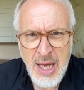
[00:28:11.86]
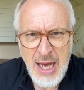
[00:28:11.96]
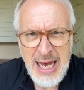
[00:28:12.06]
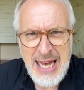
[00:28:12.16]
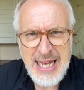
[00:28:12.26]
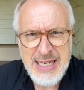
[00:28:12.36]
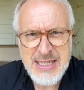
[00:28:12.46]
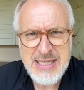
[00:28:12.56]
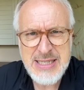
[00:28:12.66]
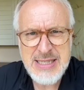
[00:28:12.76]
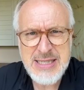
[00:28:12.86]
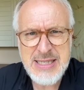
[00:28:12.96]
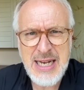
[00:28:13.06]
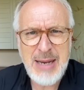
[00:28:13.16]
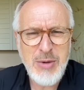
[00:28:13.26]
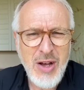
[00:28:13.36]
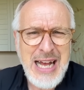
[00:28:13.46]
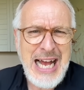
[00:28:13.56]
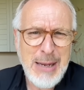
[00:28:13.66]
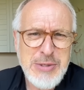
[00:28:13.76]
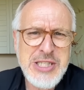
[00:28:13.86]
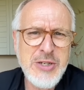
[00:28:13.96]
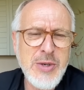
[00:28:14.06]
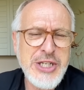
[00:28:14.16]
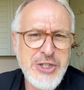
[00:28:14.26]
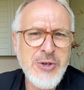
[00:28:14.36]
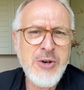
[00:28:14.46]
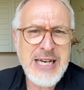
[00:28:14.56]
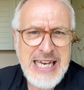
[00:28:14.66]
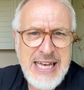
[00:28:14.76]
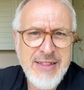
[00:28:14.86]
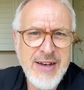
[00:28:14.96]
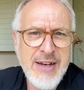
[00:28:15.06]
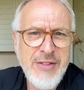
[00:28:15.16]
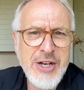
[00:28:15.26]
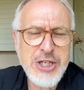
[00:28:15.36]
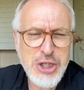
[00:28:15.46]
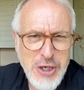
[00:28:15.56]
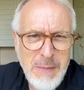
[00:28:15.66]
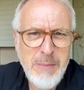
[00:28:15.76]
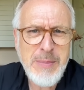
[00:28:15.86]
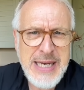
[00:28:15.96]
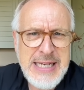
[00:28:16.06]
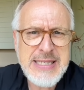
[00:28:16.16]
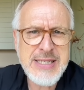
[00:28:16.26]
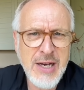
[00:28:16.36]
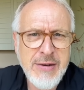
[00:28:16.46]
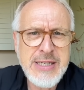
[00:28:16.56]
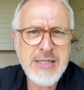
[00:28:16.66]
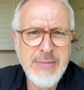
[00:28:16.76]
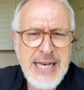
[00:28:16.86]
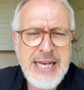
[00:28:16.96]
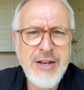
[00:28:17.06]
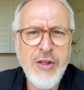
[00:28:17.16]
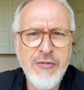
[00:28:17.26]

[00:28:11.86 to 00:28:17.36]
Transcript: And I'm not absolutely sure either that Trump is going to make it as